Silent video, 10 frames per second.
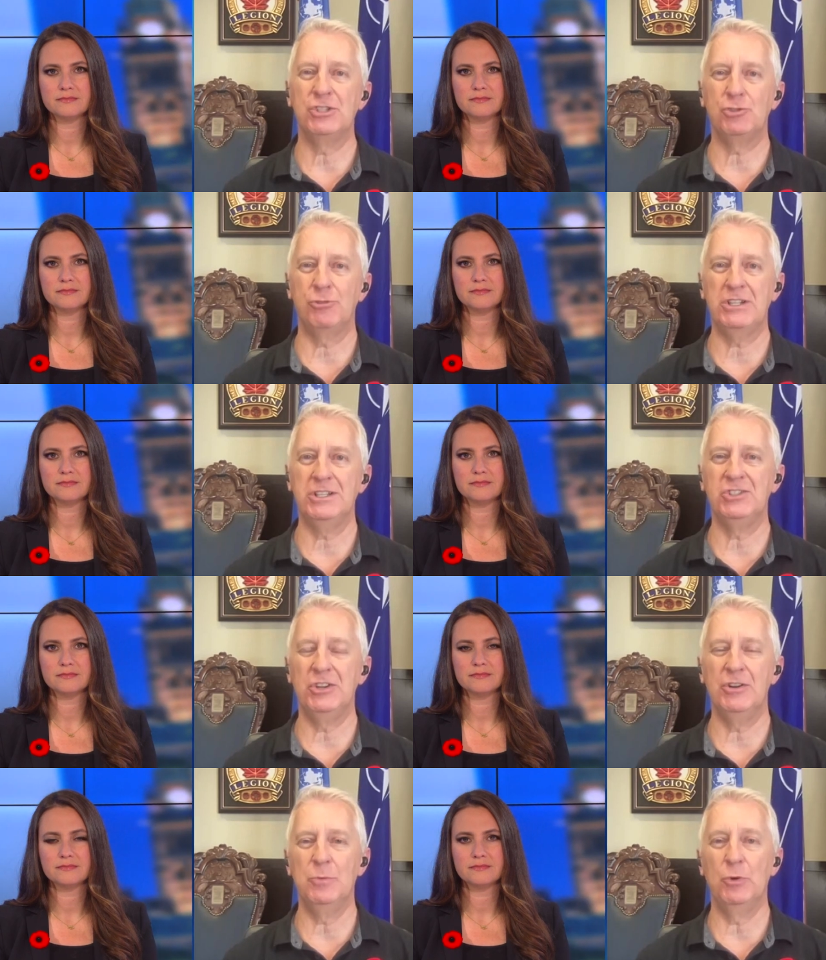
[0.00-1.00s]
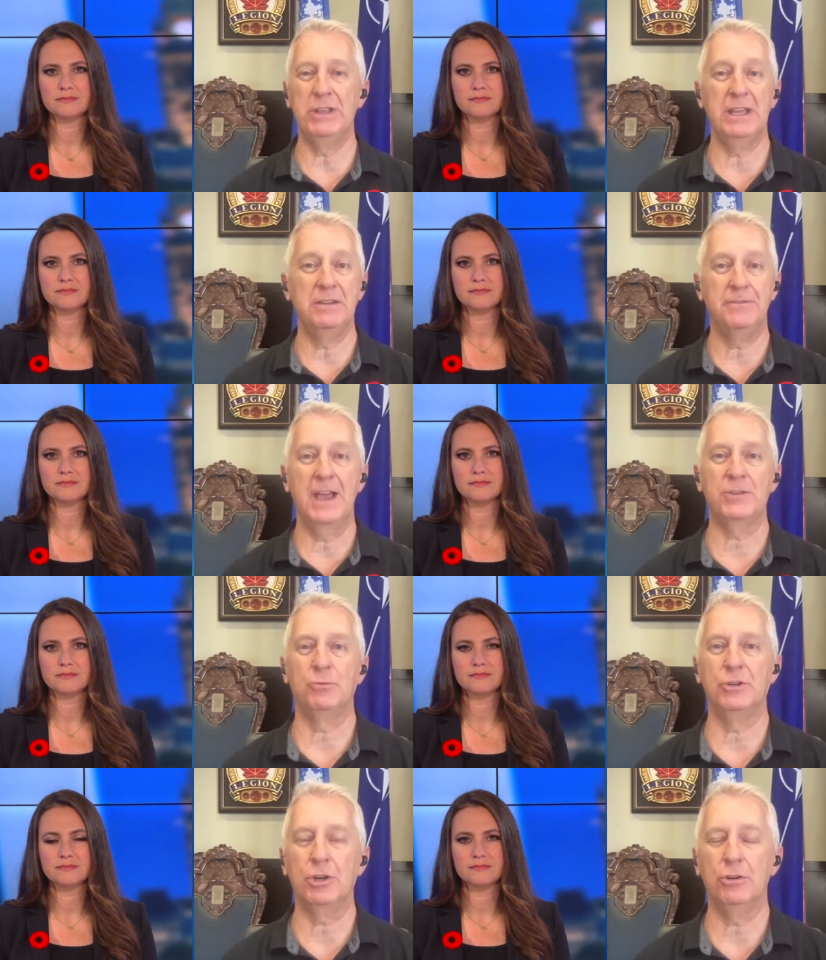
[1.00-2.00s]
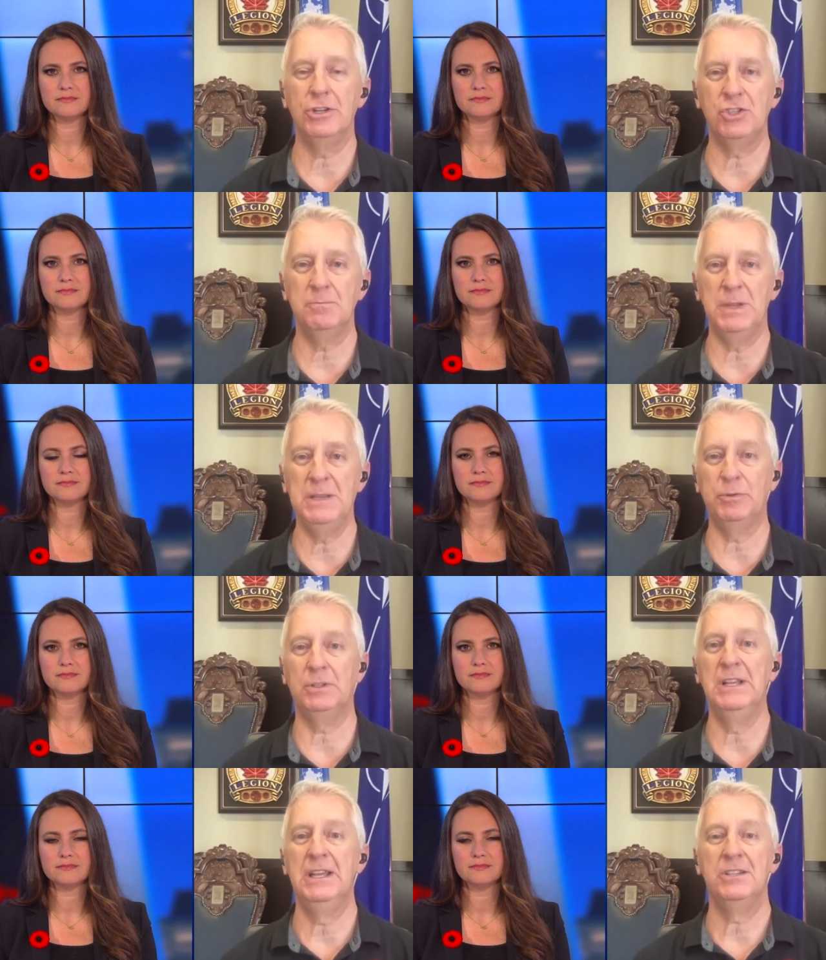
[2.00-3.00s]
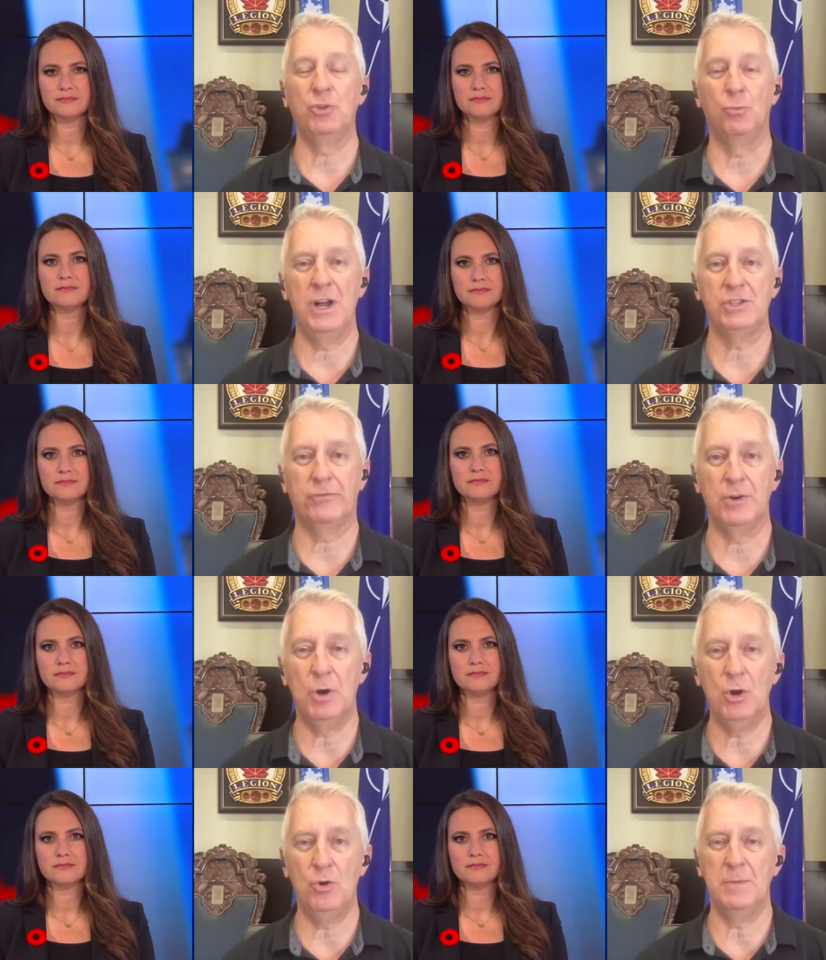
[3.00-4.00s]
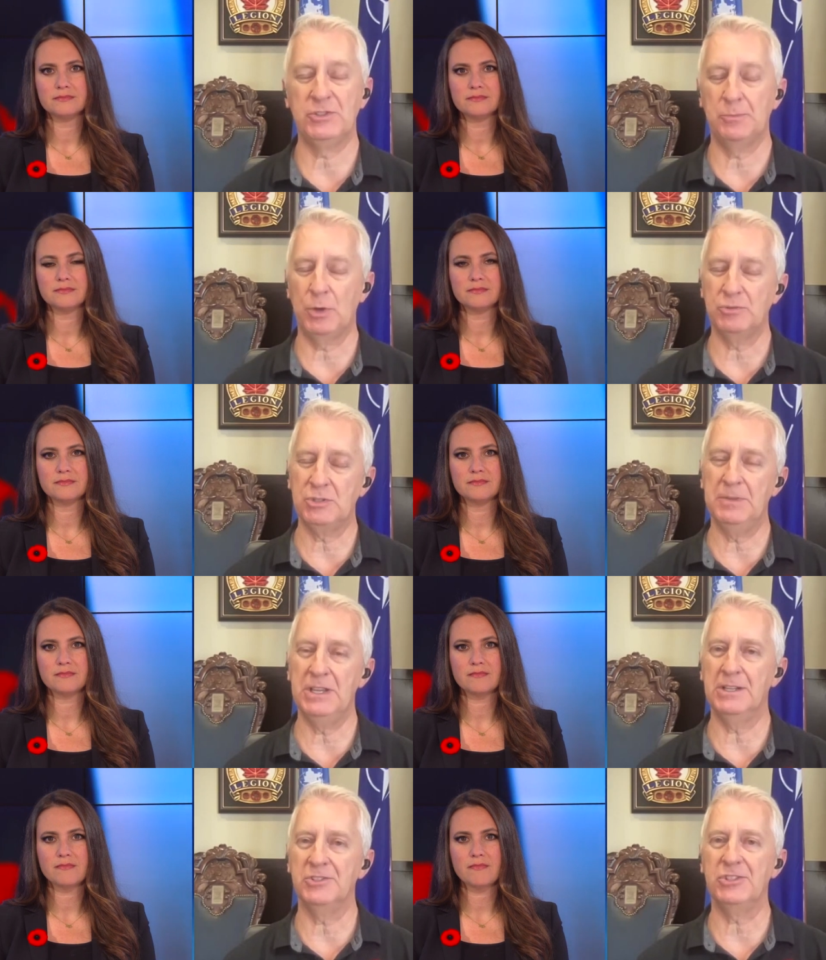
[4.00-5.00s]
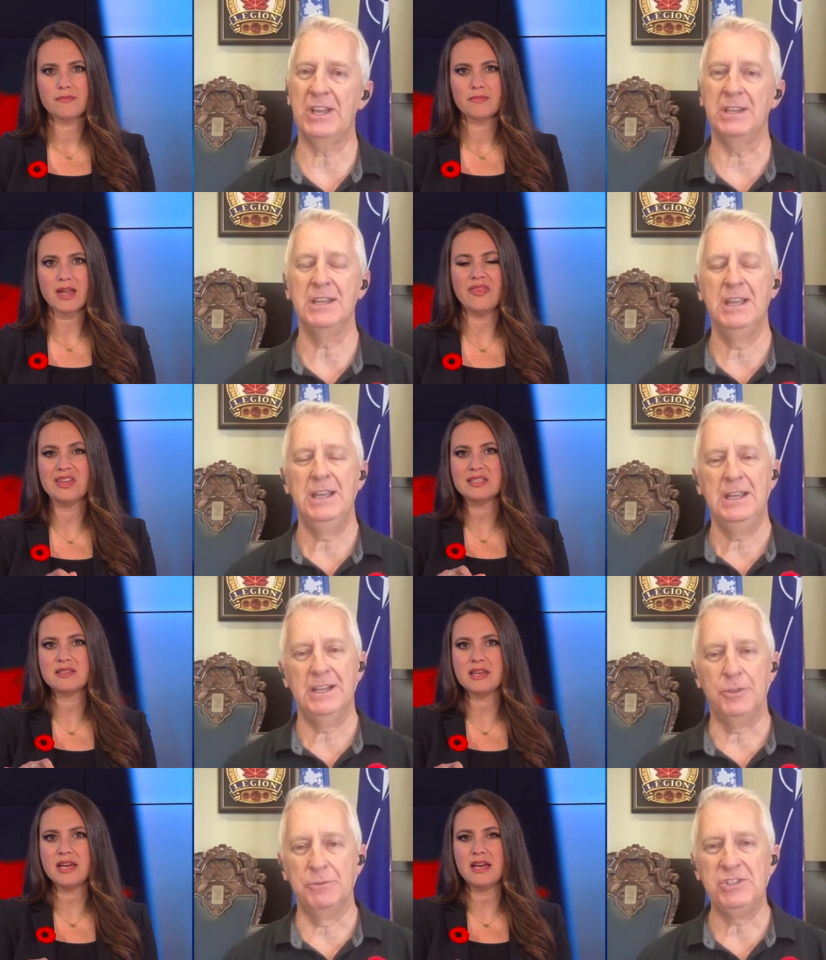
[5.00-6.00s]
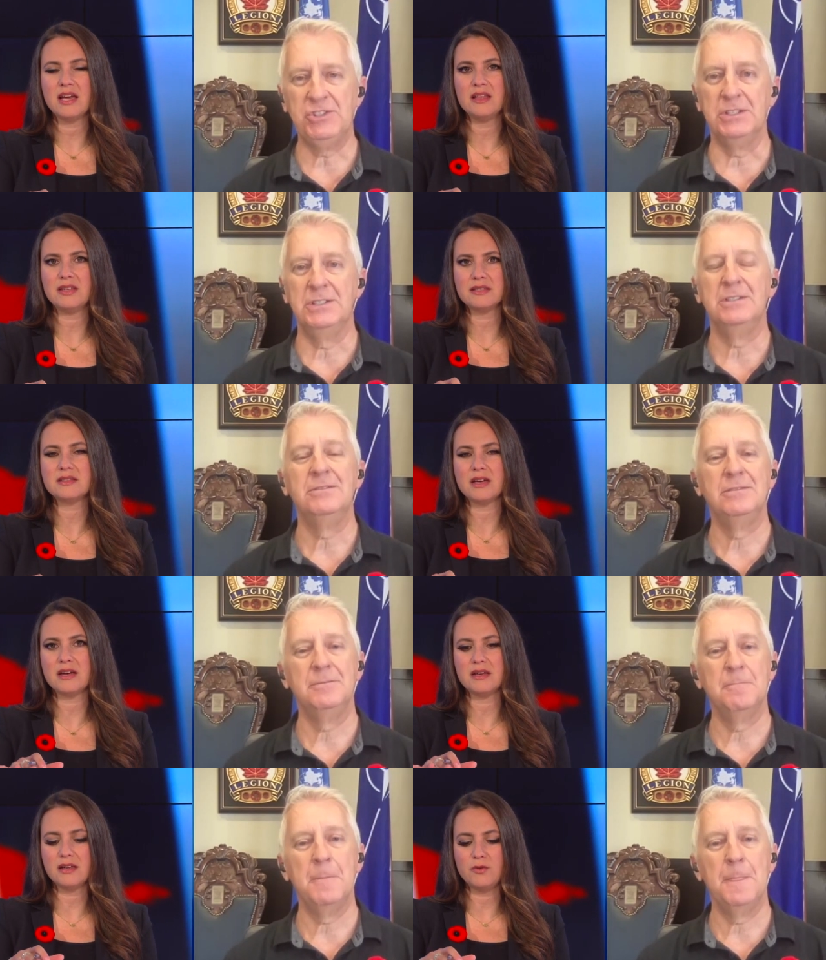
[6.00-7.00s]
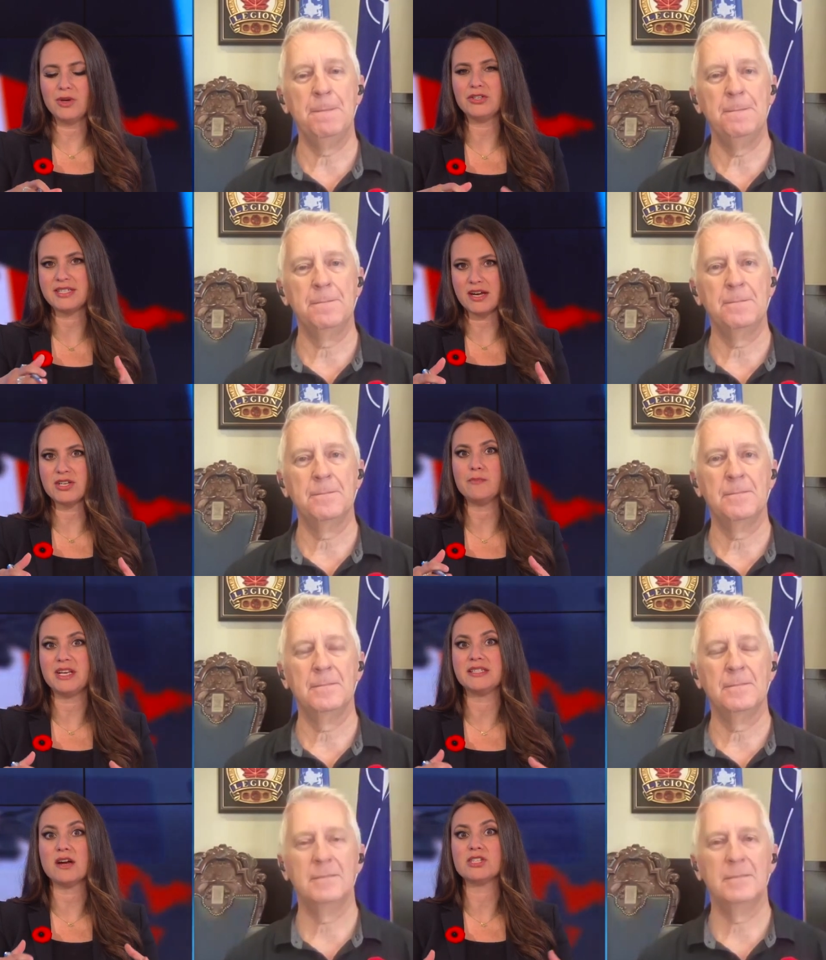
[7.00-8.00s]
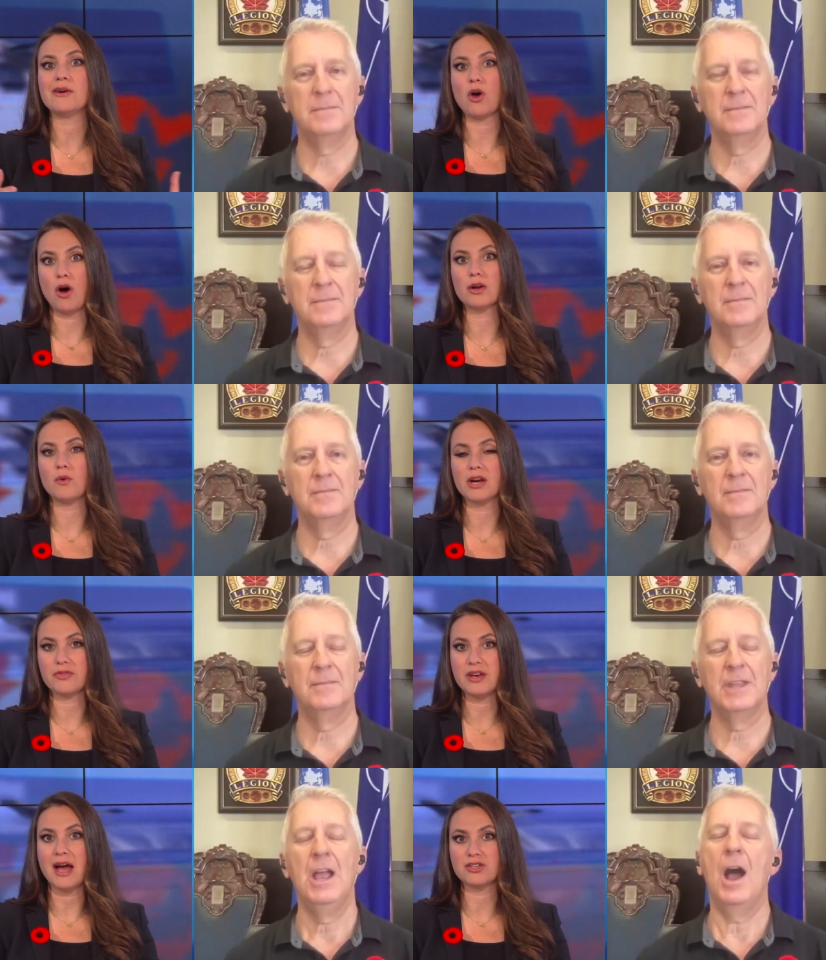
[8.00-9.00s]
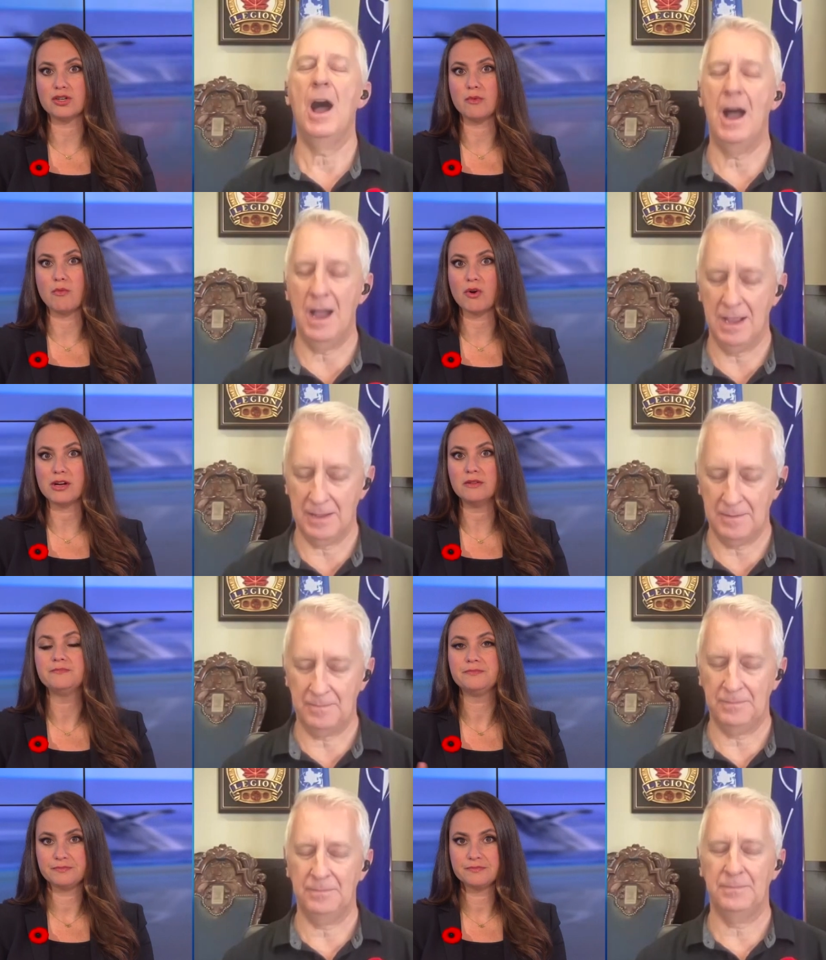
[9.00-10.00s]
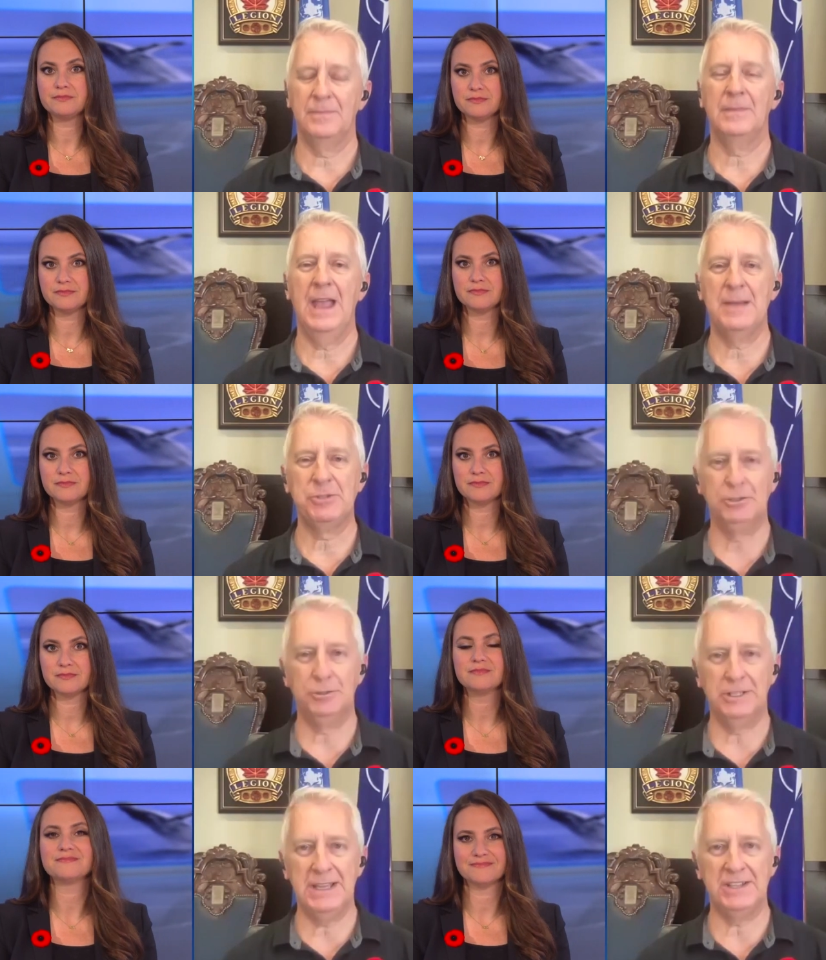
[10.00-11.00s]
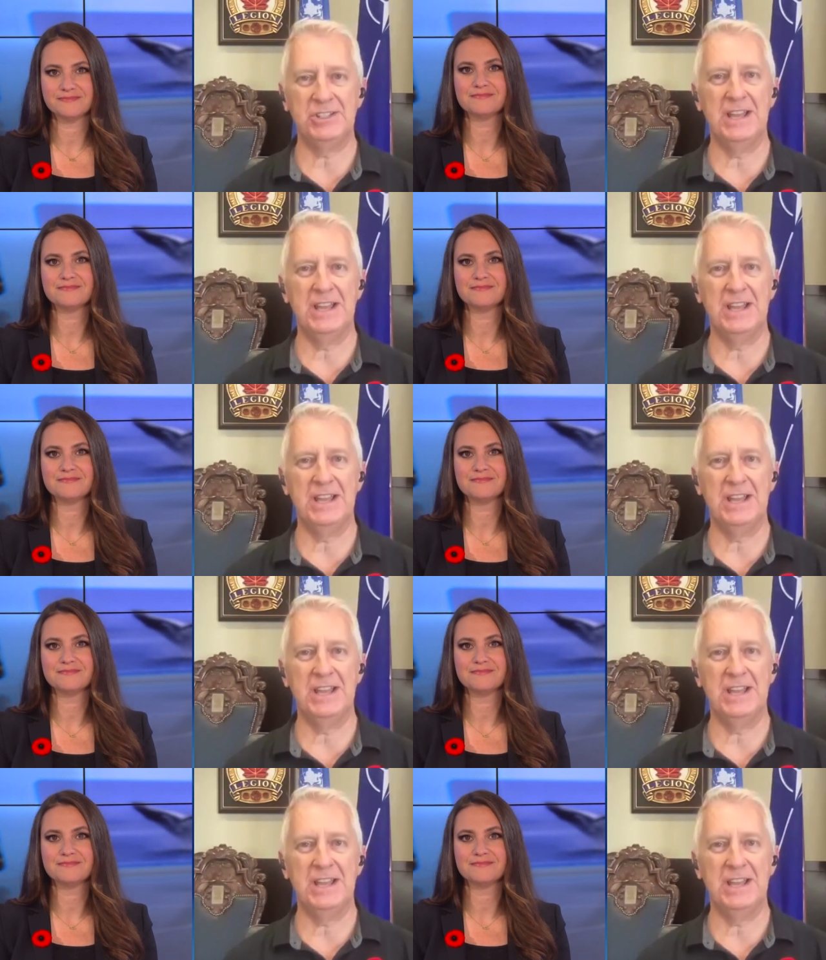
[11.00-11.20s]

Speaker 1: restricted ceremony. And in fact, we're encouraging people to watch from home as opposed to being on site. And
Speaker 2: this is the, the recent, this is the when you said downtown, I mean downtown Ottawa to the National Memorial.
Speaker 1: Absolutely, yes.